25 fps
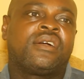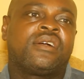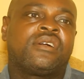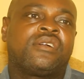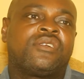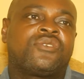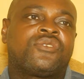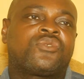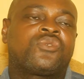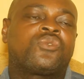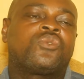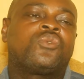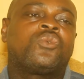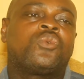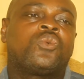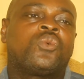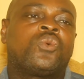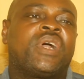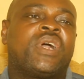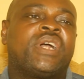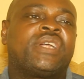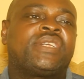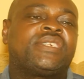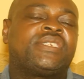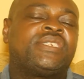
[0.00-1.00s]
So
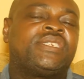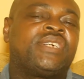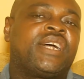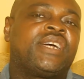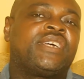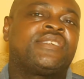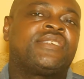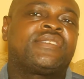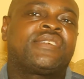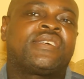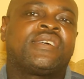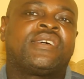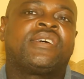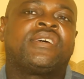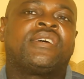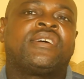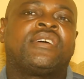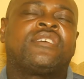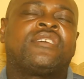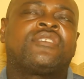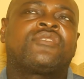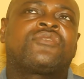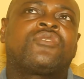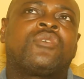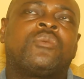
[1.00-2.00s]
Echija is
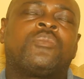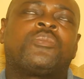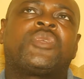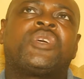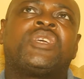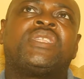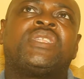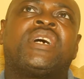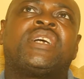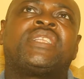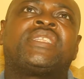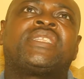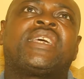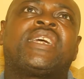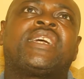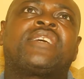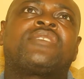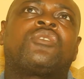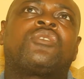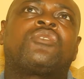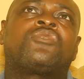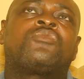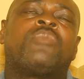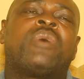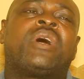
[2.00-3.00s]
something that takes
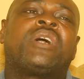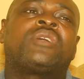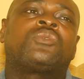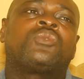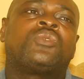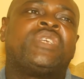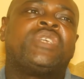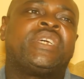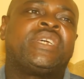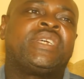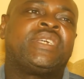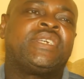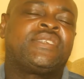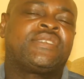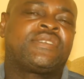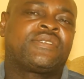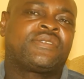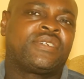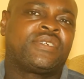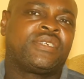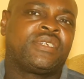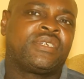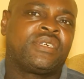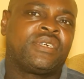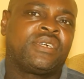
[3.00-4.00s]
us back to the
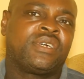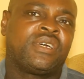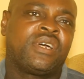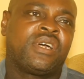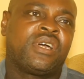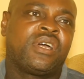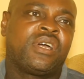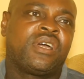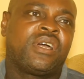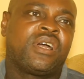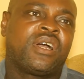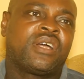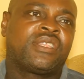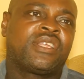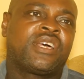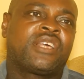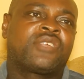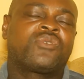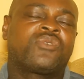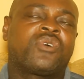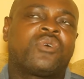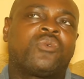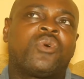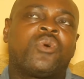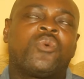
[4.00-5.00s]
history. And that's
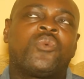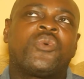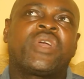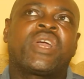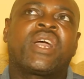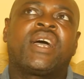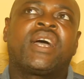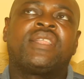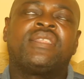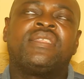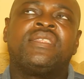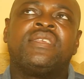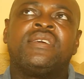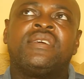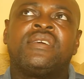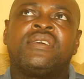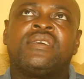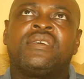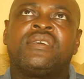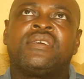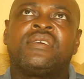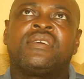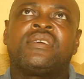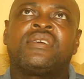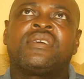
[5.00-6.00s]
why when we had
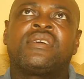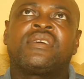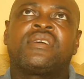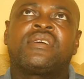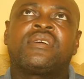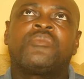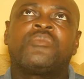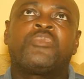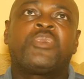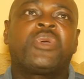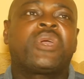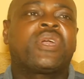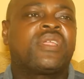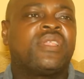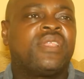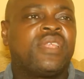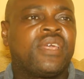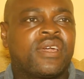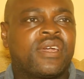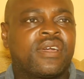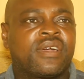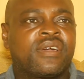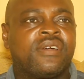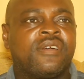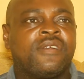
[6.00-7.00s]
the
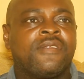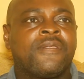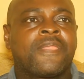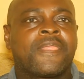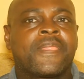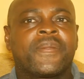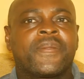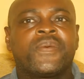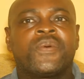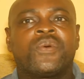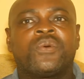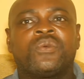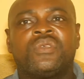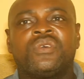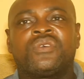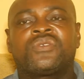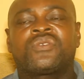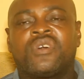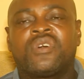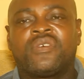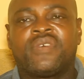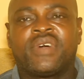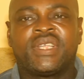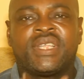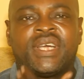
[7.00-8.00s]
picnic, you
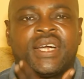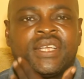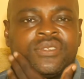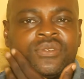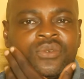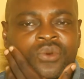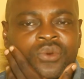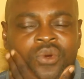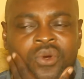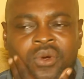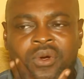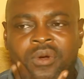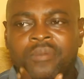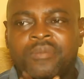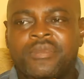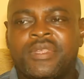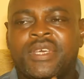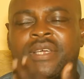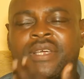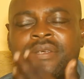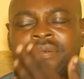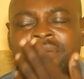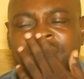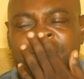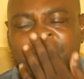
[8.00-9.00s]
discover that you come there,
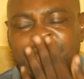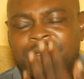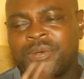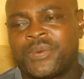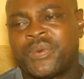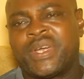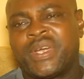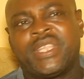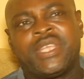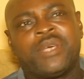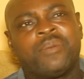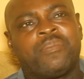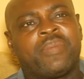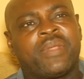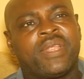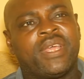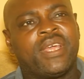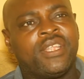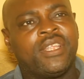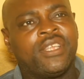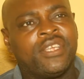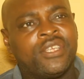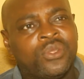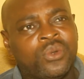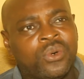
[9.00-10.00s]
you see where they
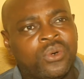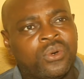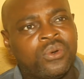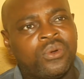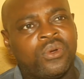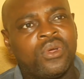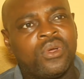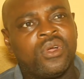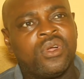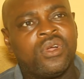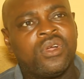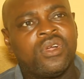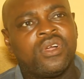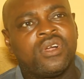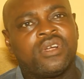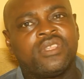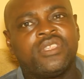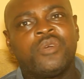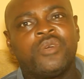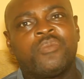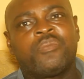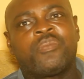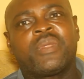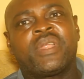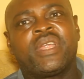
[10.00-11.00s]
play Lido,
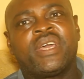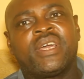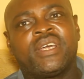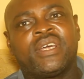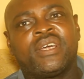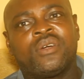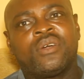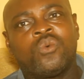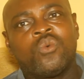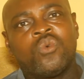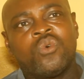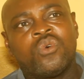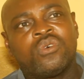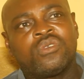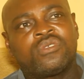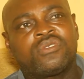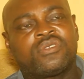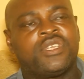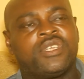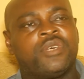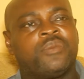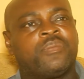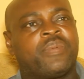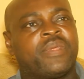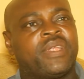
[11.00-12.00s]
they play wood,
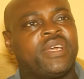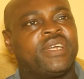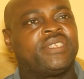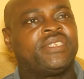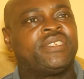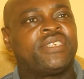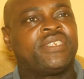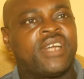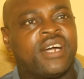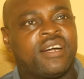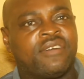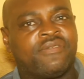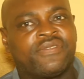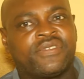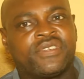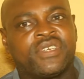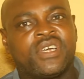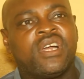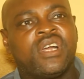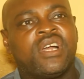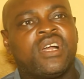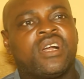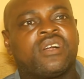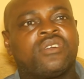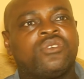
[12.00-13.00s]
they play draft,
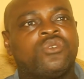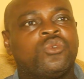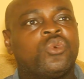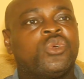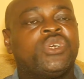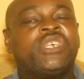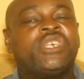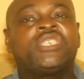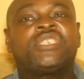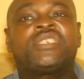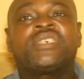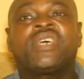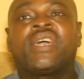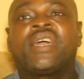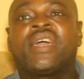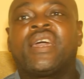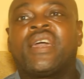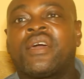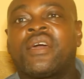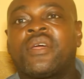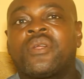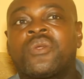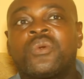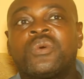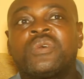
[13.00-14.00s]
you eat
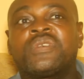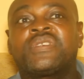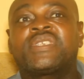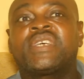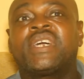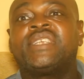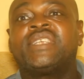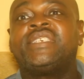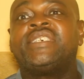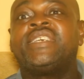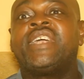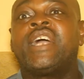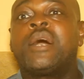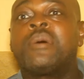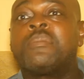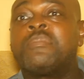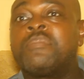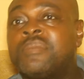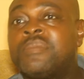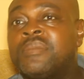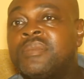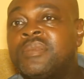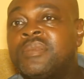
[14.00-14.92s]
roasted yam,